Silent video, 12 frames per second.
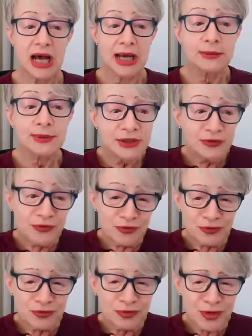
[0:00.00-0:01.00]
I was
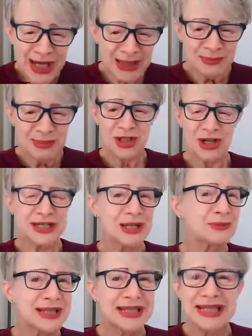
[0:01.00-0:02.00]
afraid because
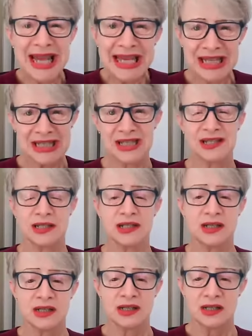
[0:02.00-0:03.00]
I was naked,
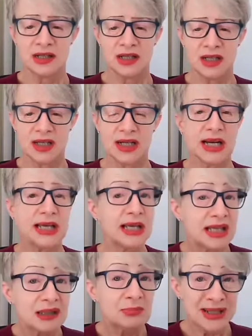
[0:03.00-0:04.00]
and I
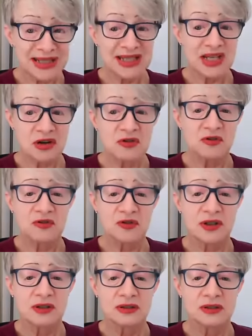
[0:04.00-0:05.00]
hid myself."